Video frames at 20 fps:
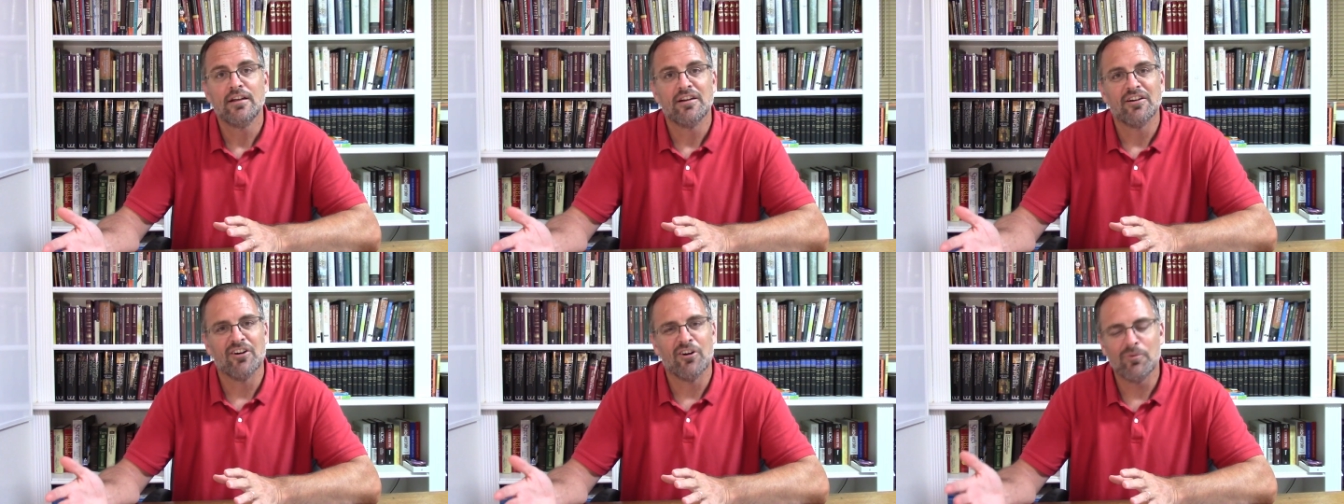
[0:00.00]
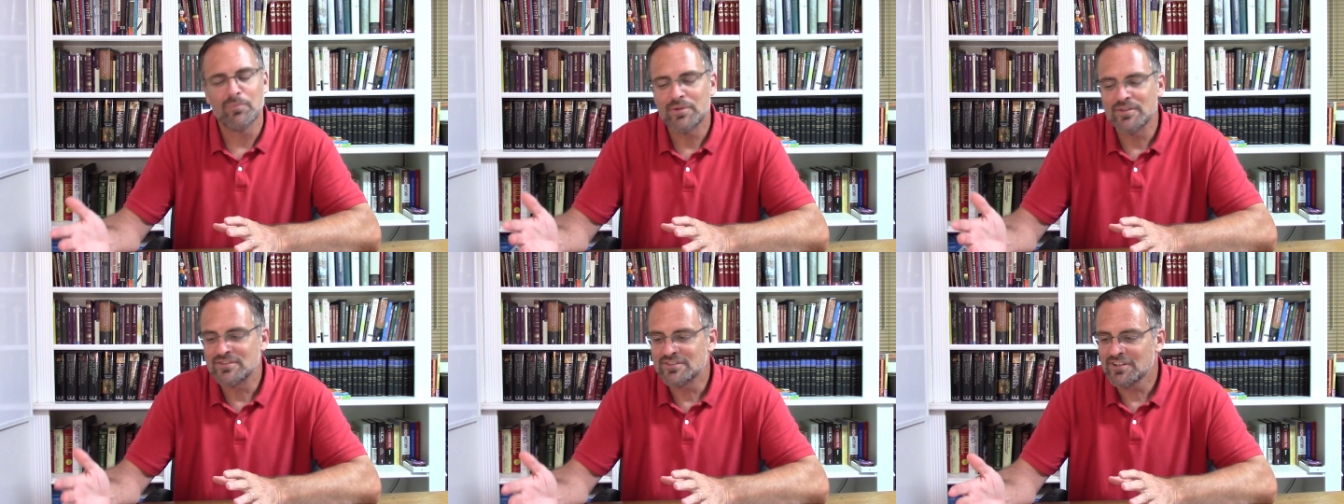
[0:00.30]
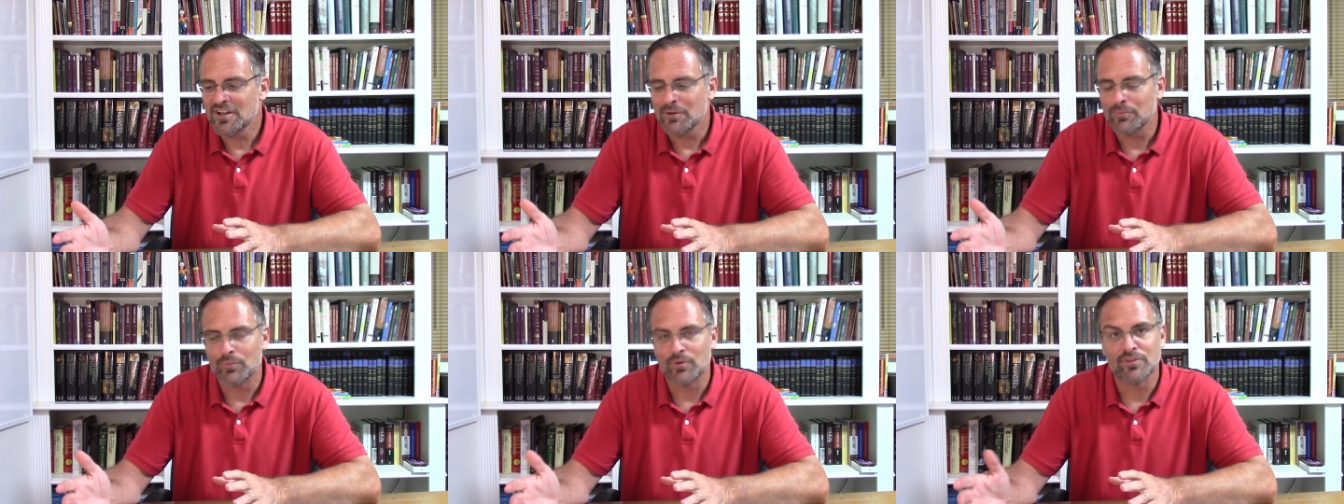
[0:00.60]
opens
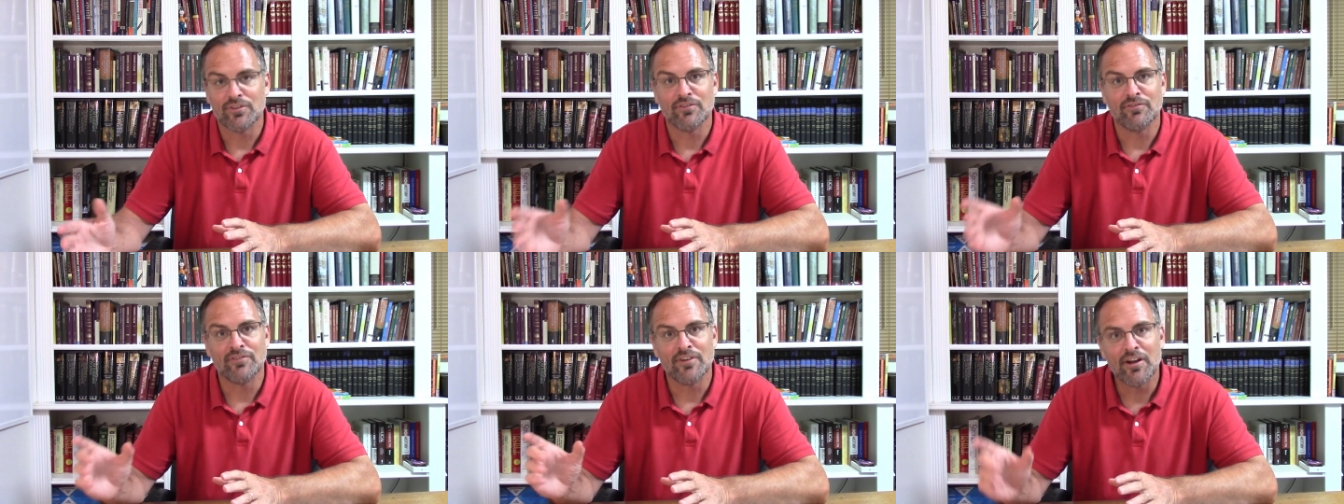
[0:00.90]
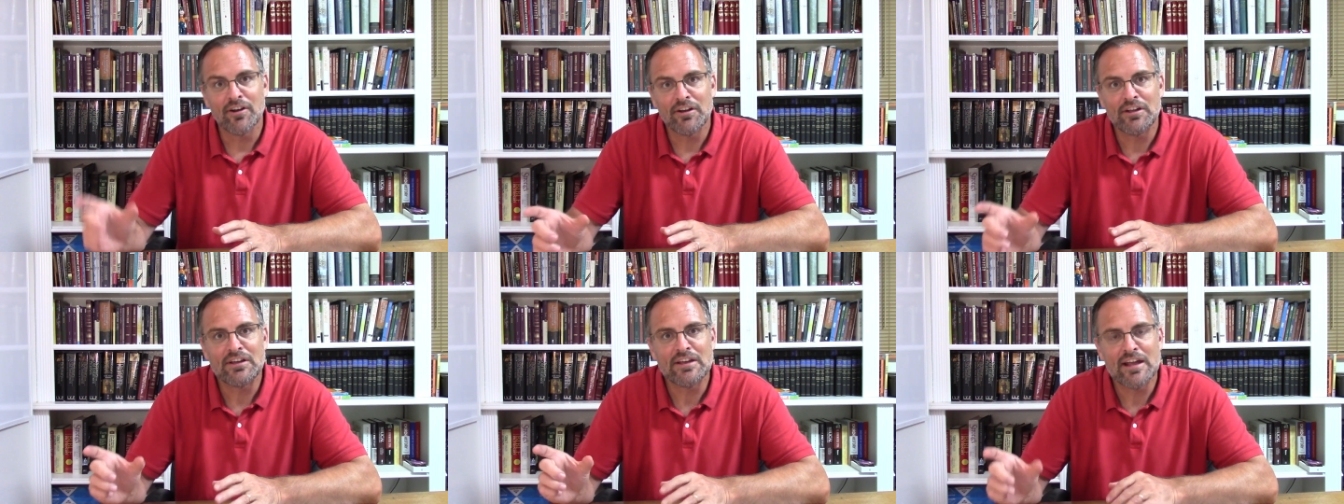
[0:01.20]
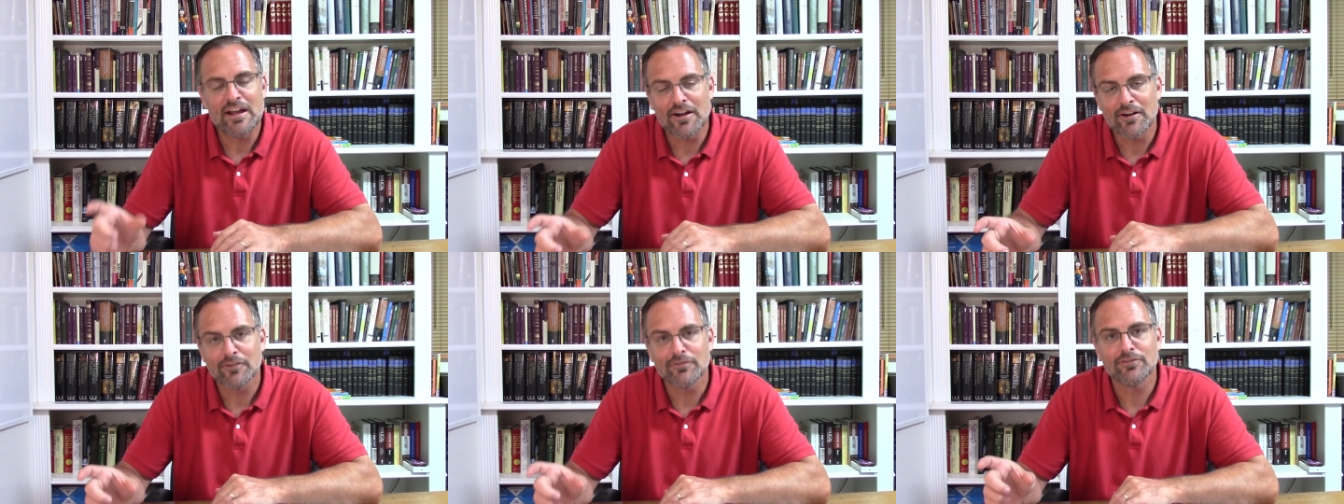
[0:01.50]
up with a very
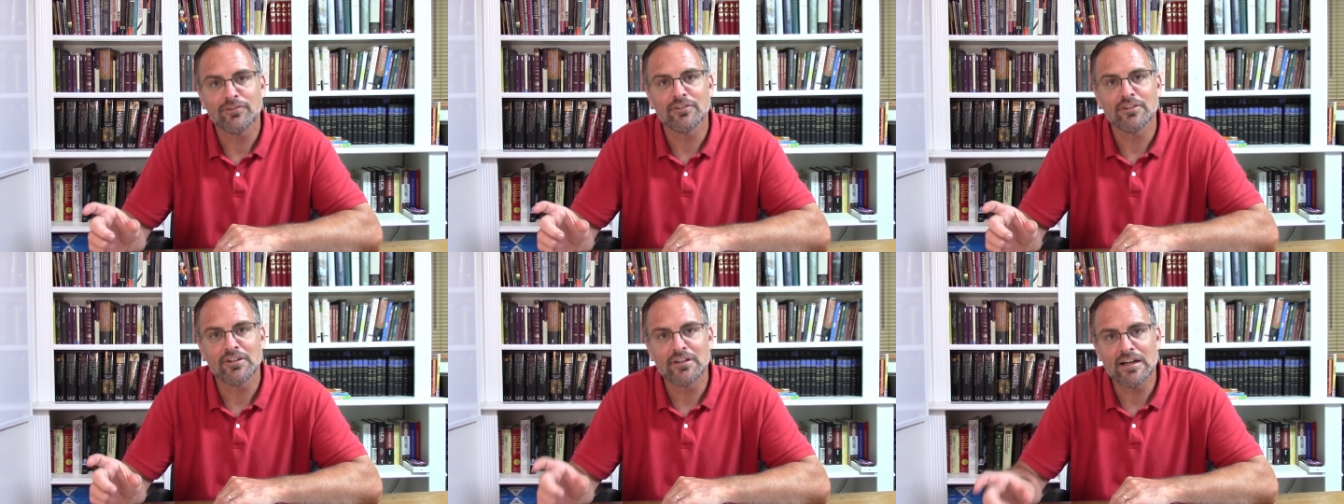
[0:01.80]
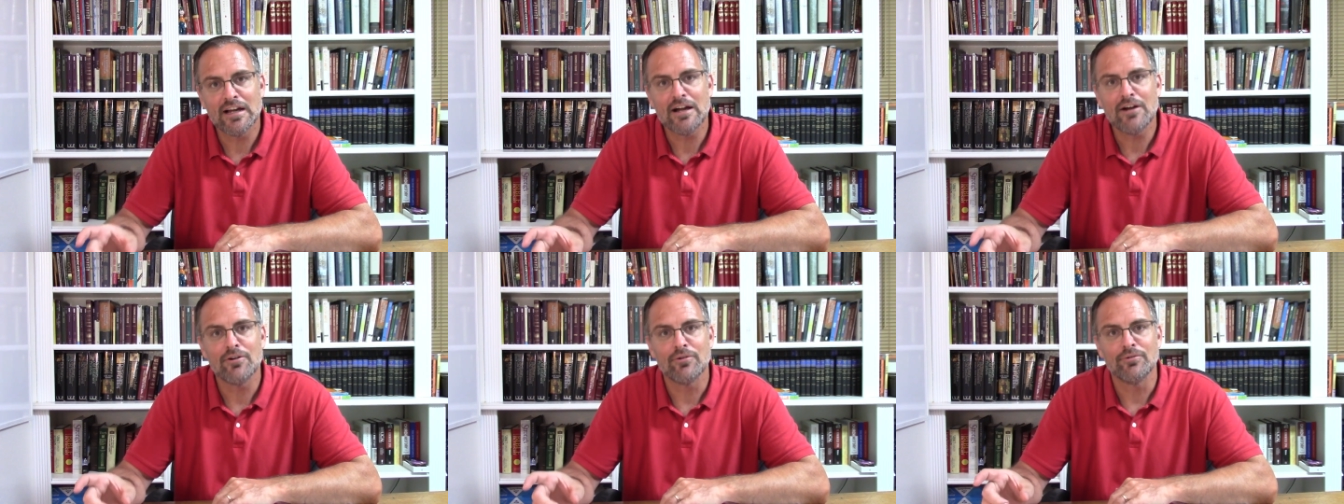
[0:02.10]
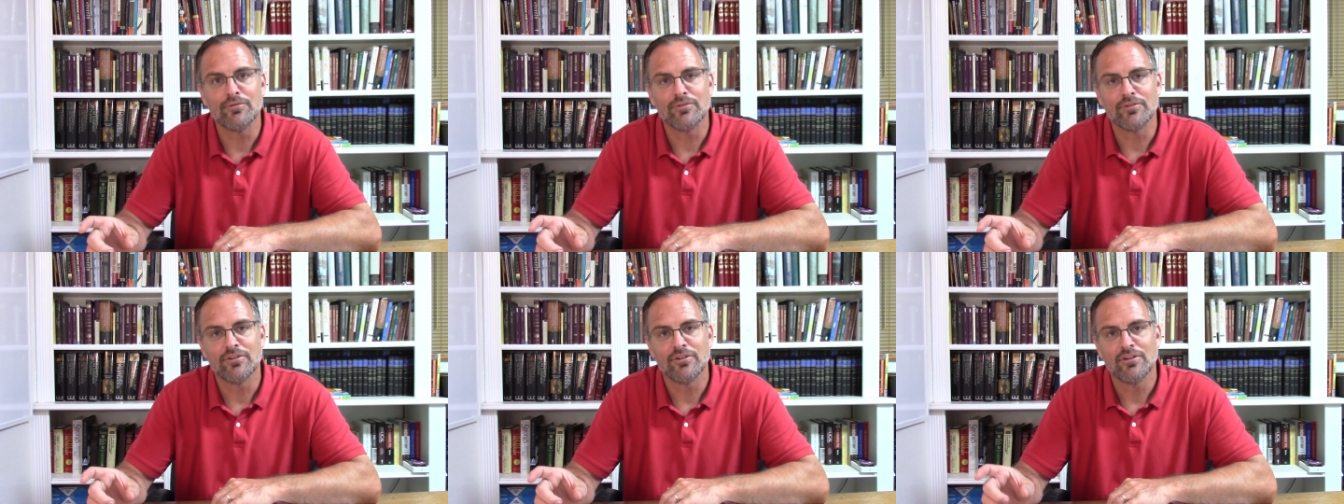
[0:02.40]
careful
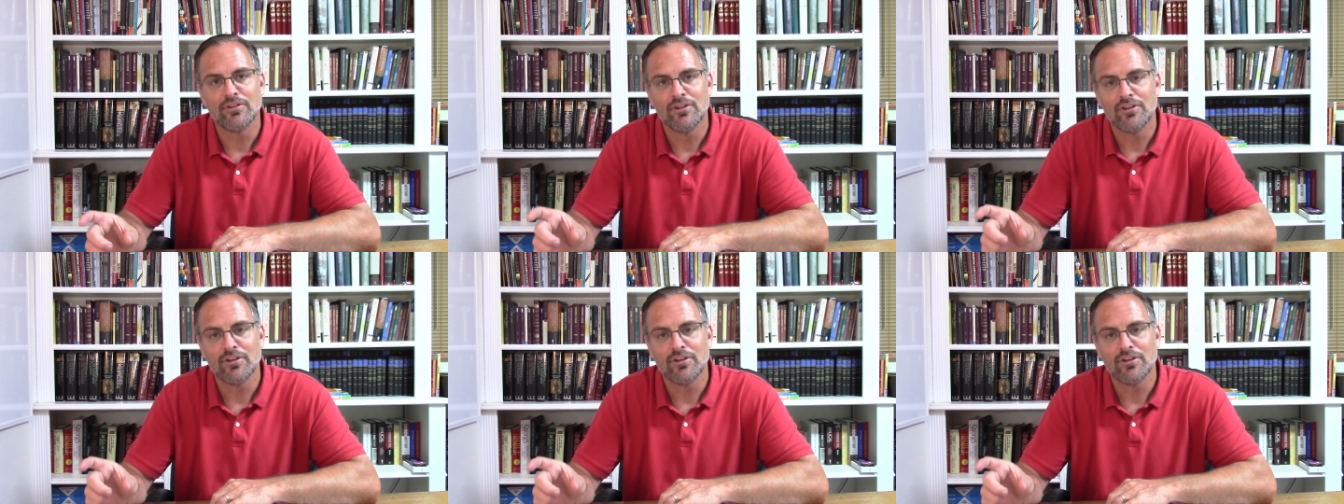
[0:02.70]
account